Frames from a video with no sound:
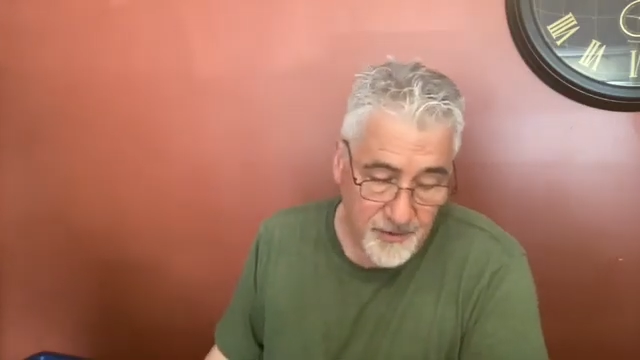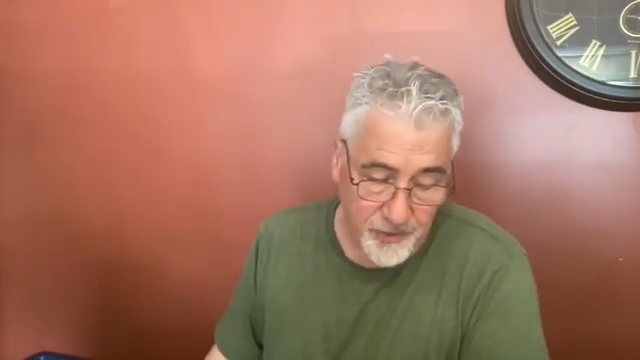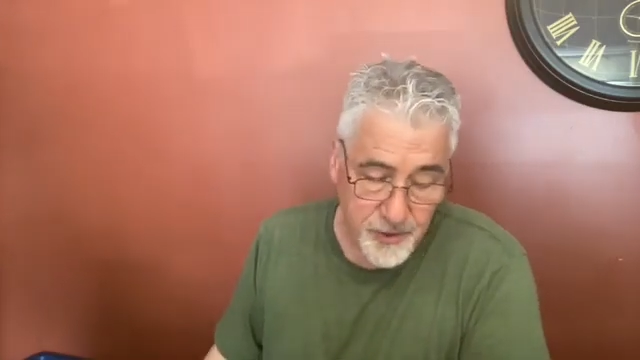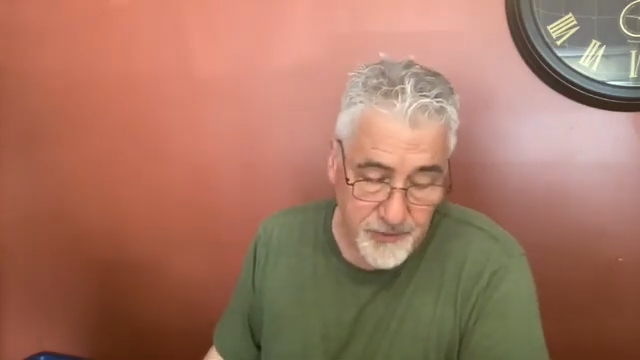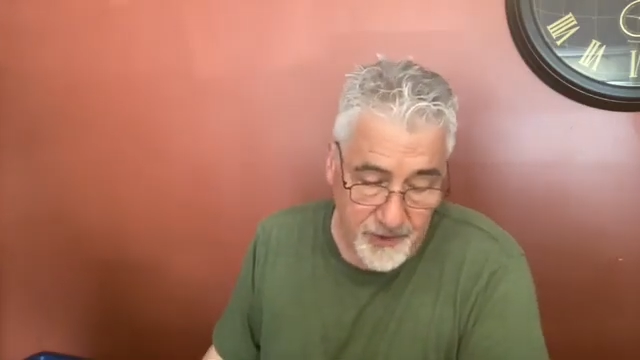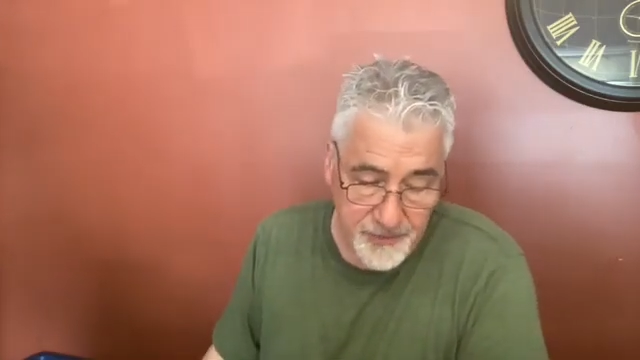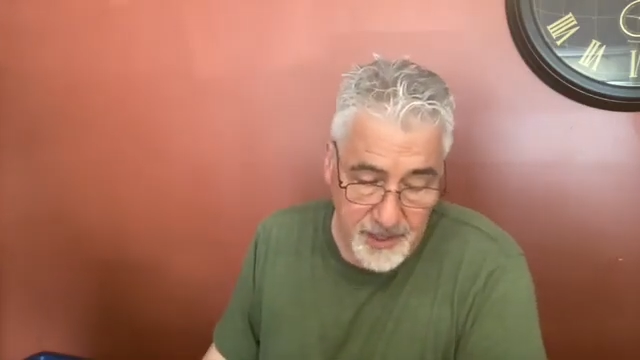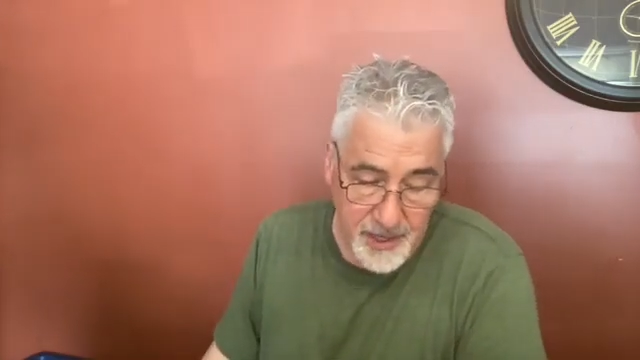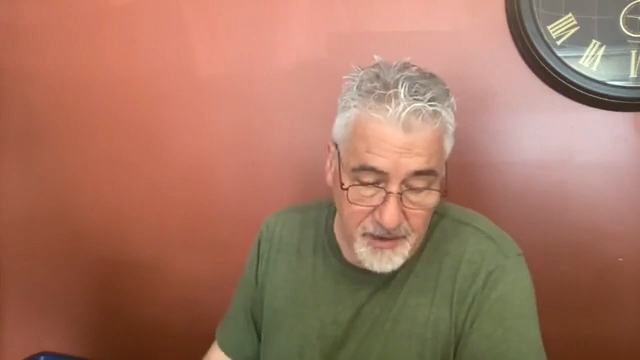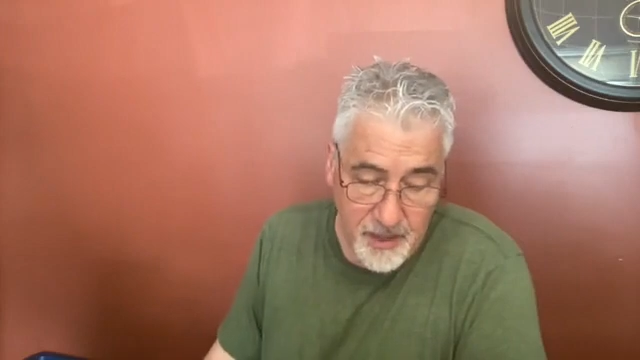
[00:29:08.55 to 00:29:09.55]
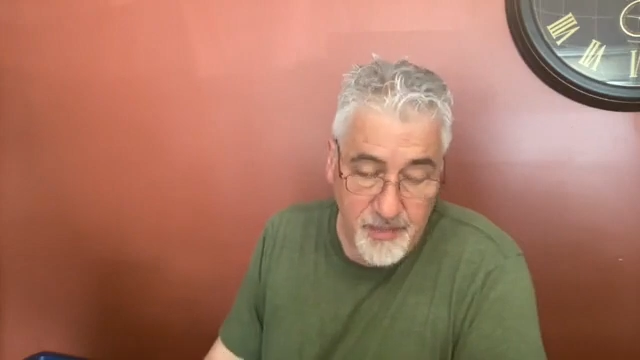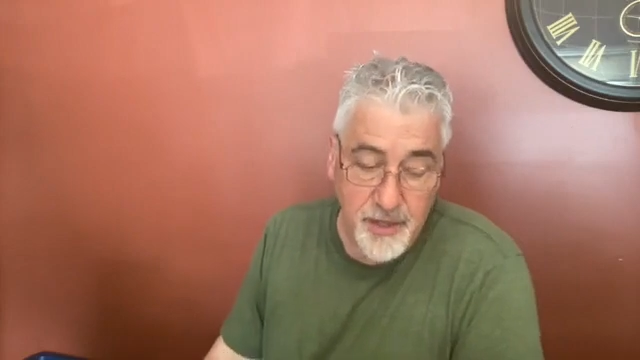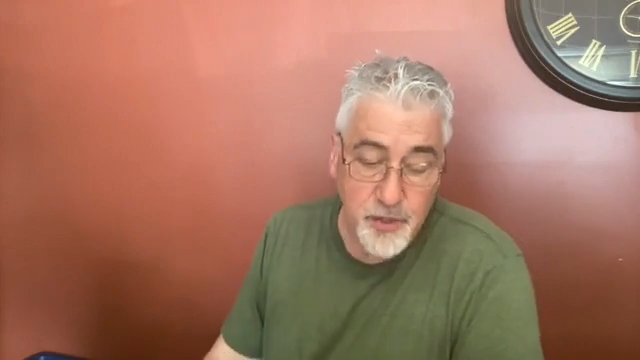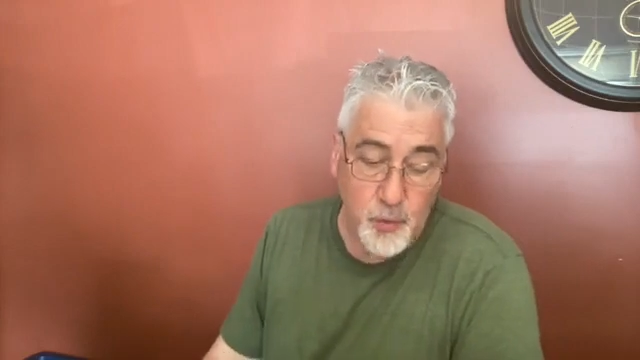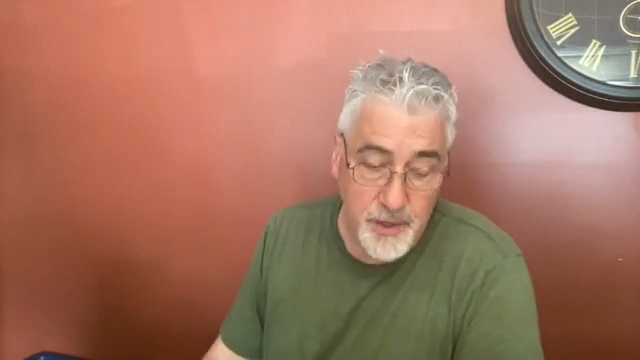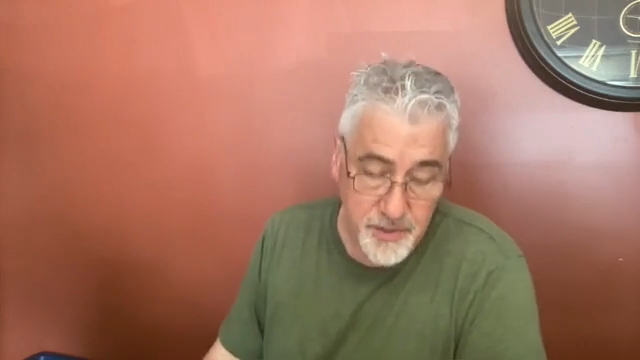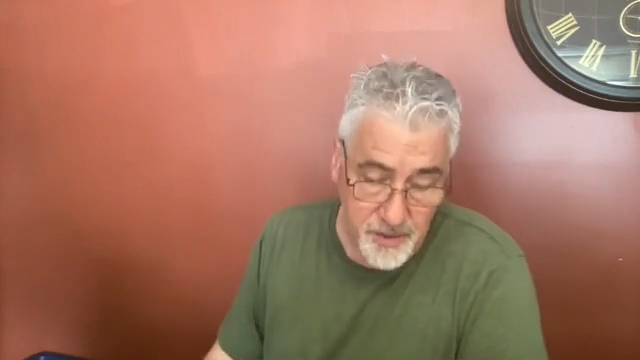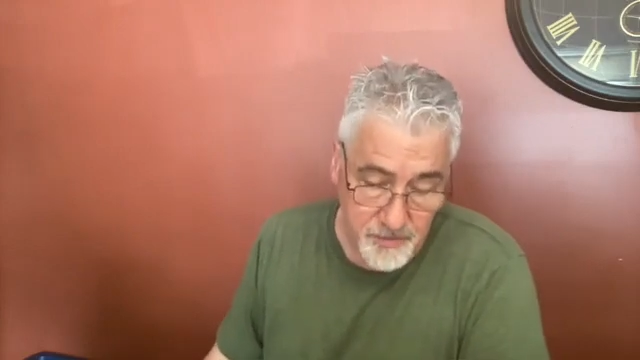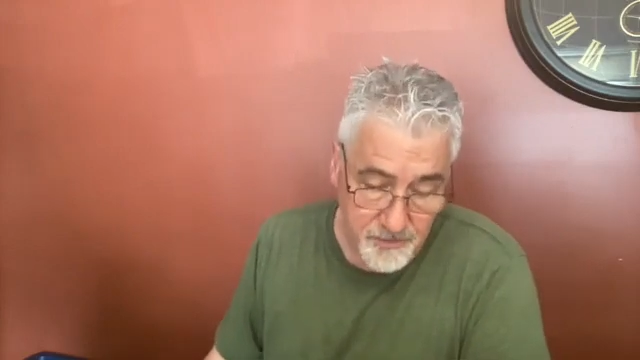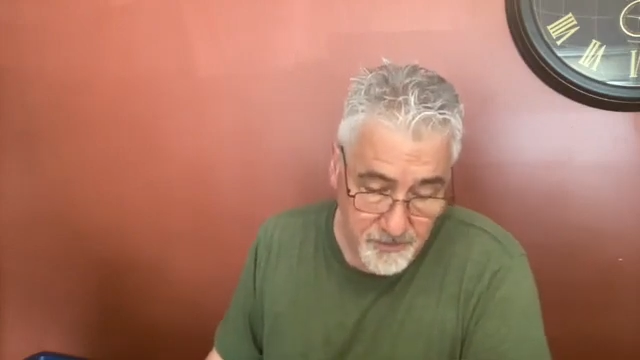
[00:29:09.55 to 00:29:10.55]
Verse 15 this
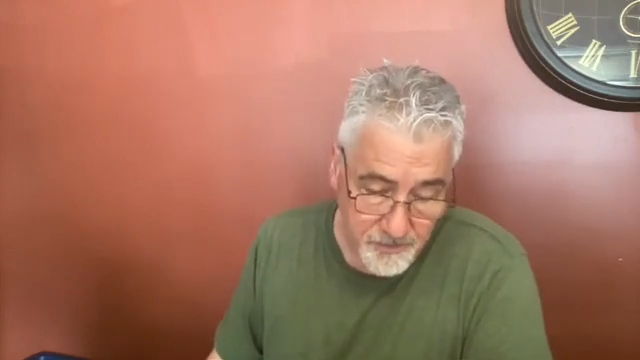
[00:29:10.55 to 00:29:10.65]
wisdom,